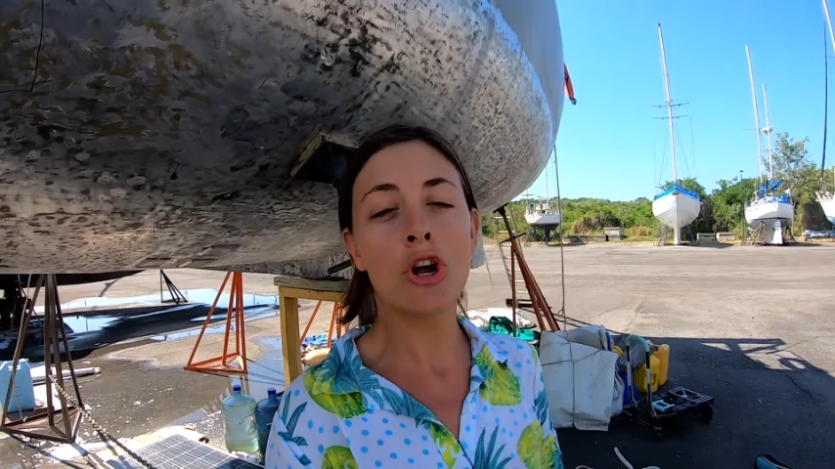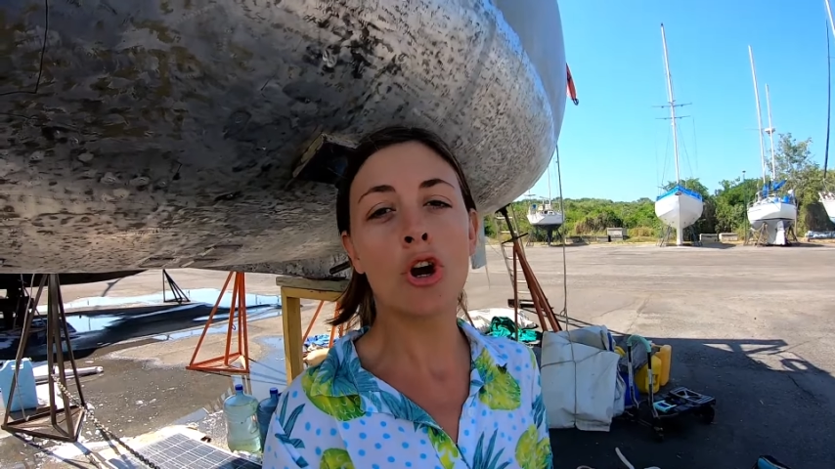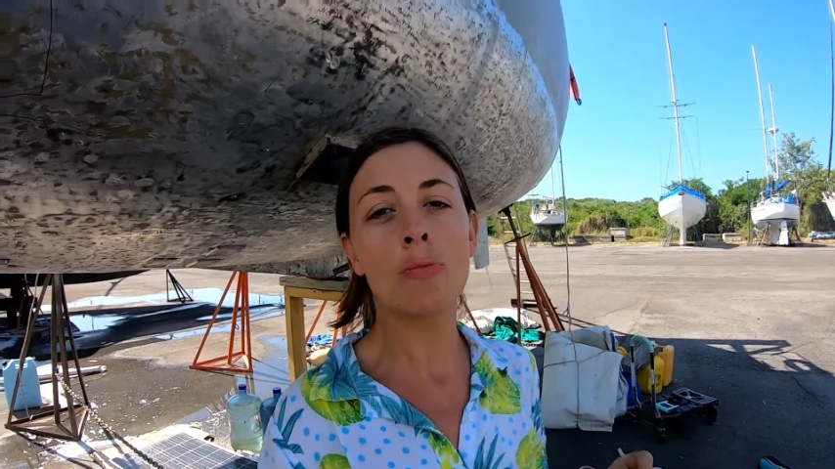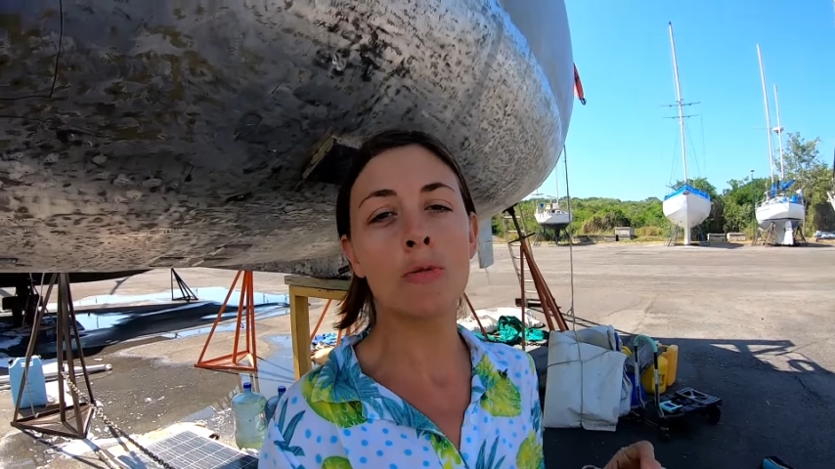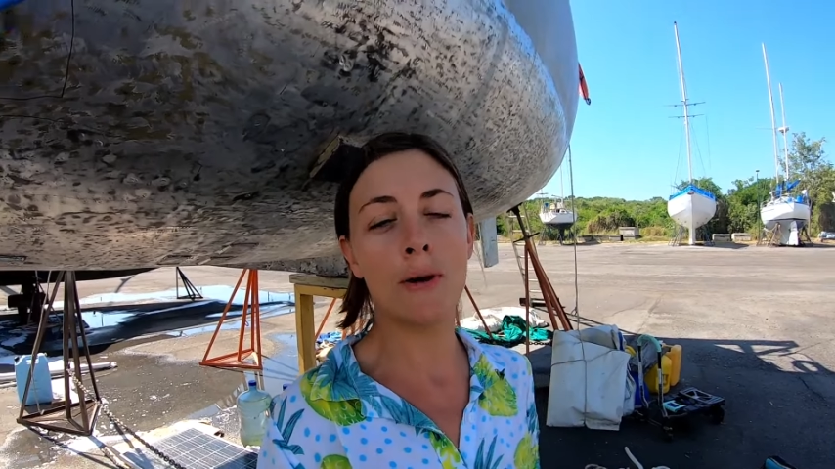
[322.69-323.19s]

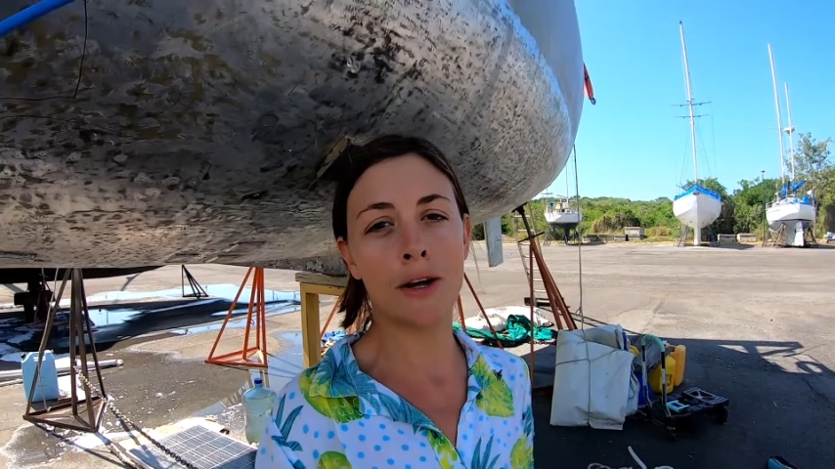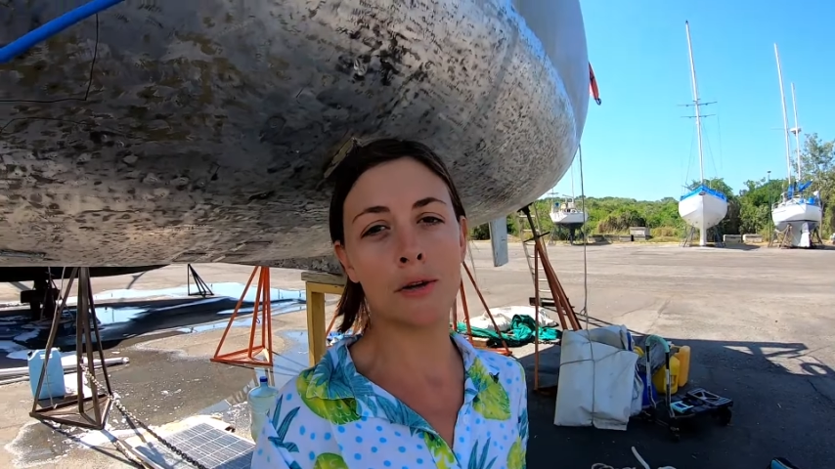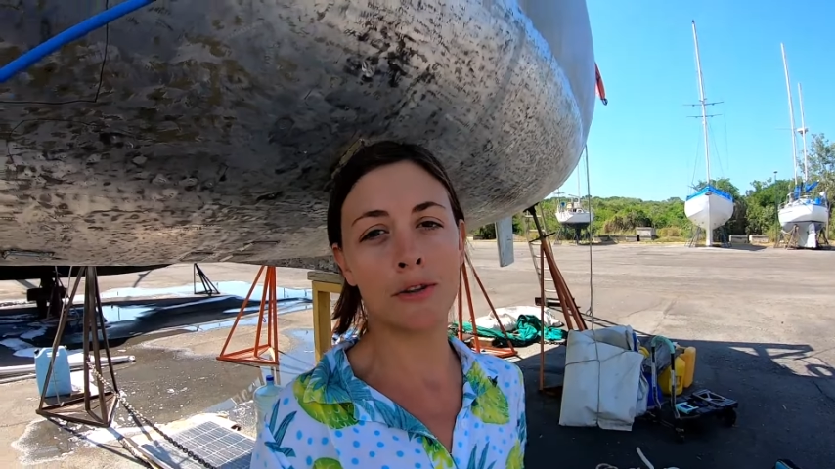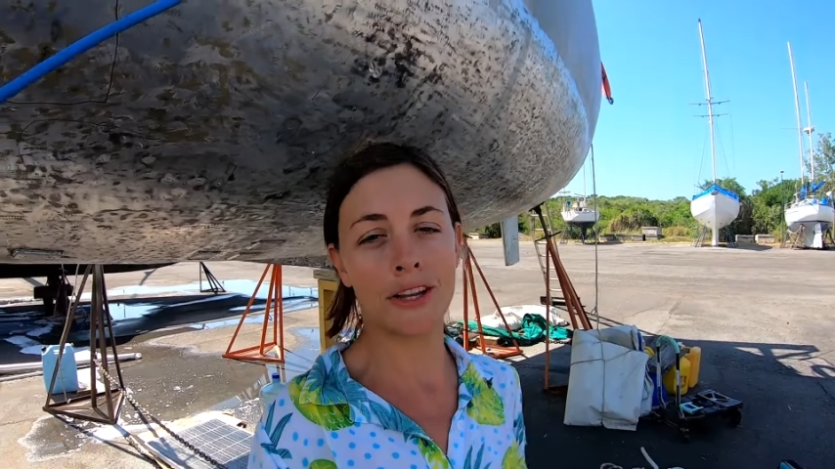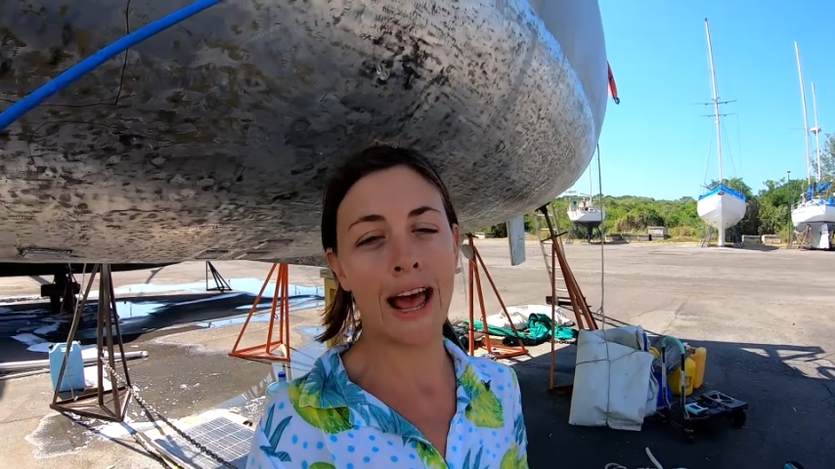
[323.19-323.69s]
noble
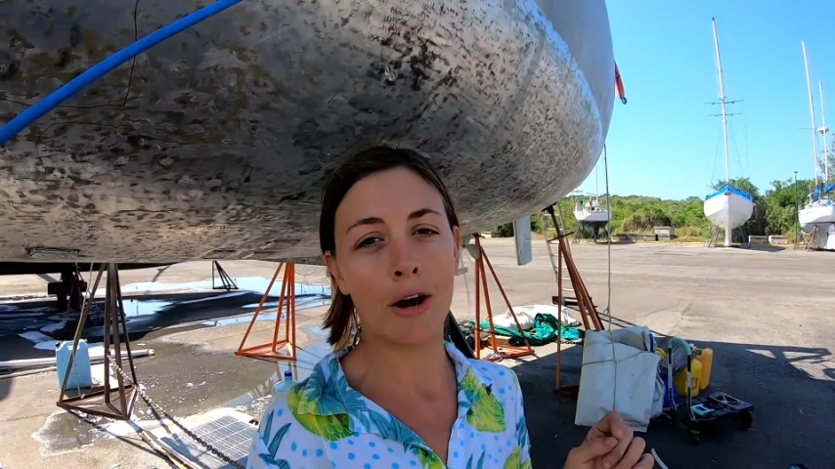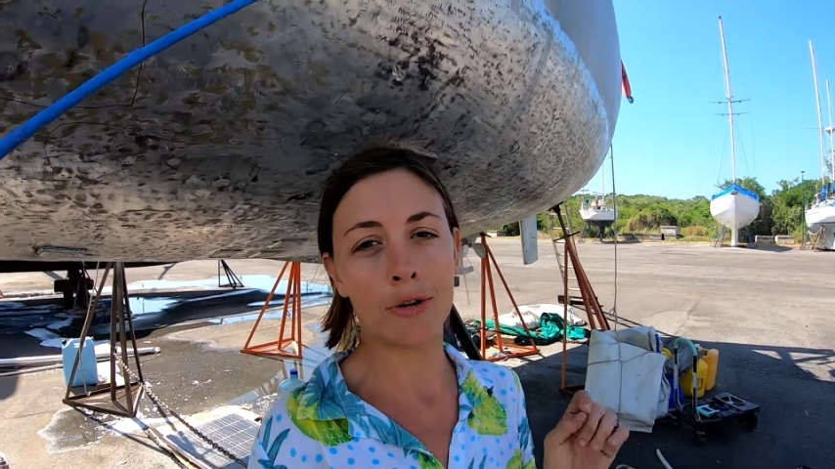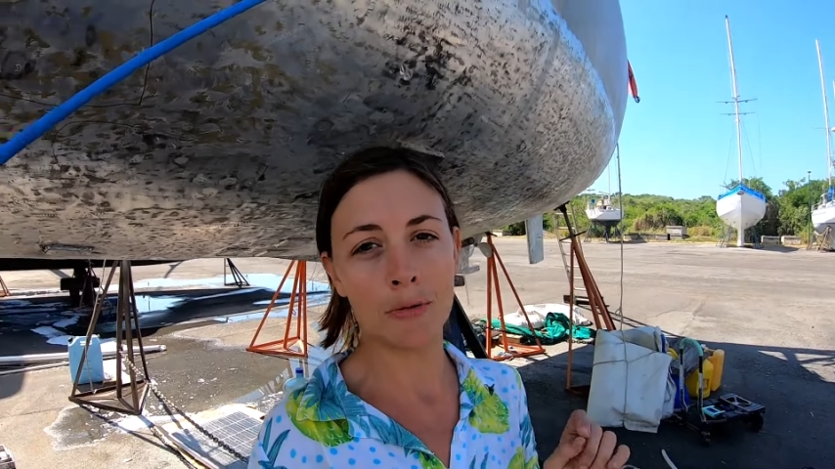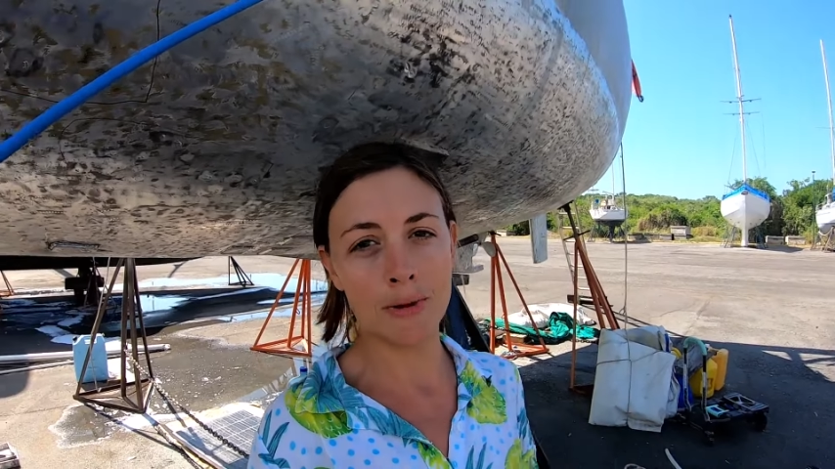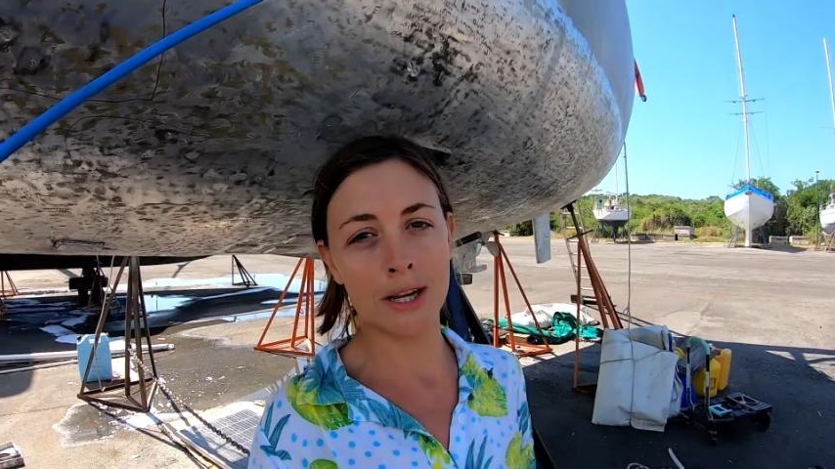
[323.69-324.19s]
metal than
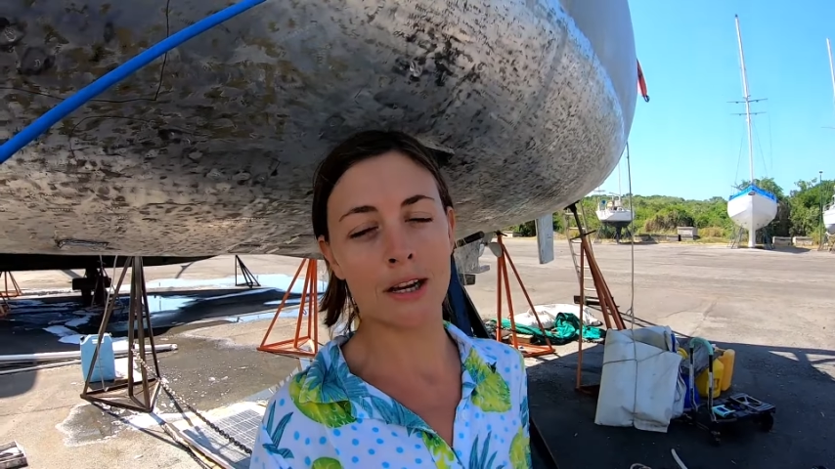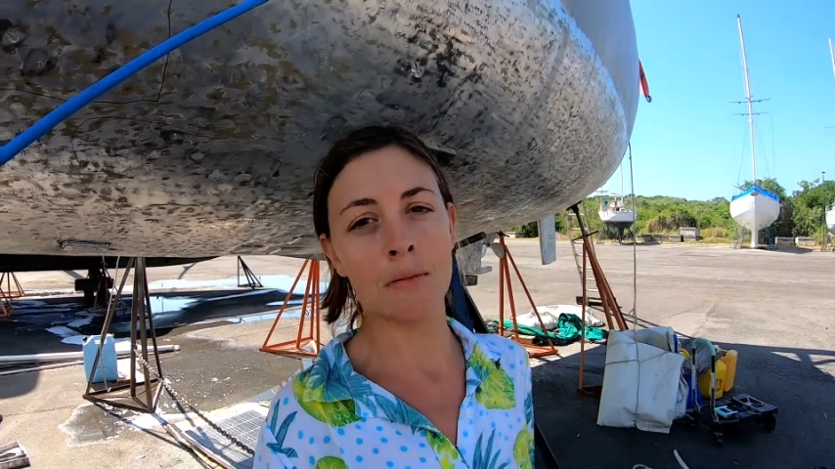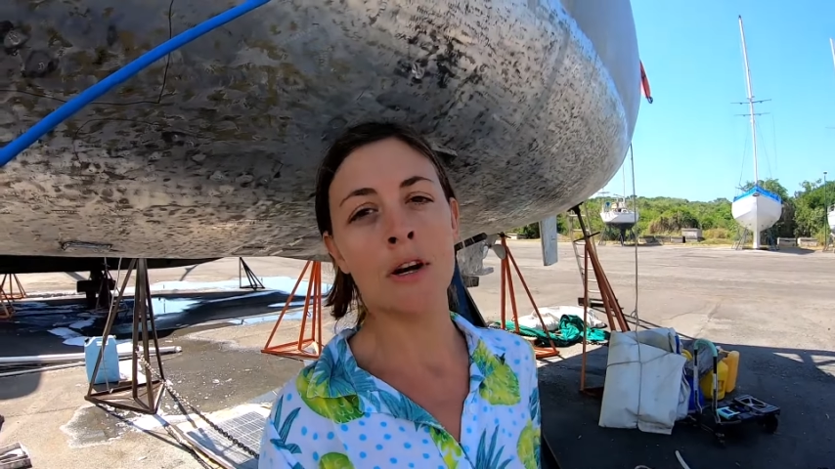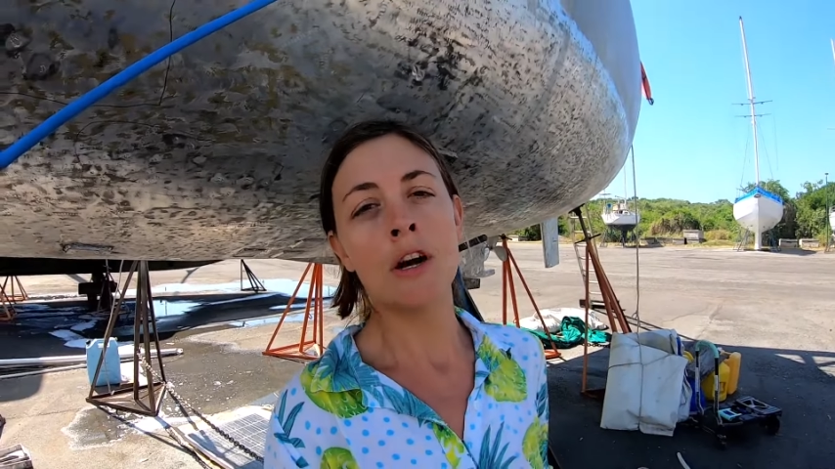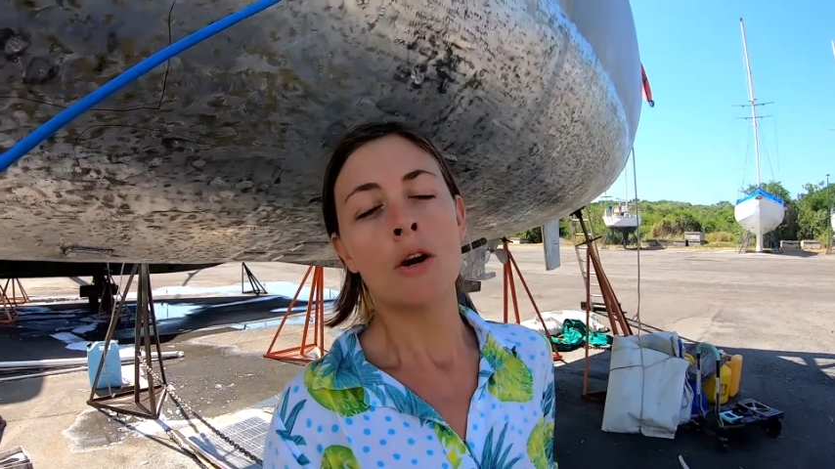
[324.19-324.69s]
aluminium,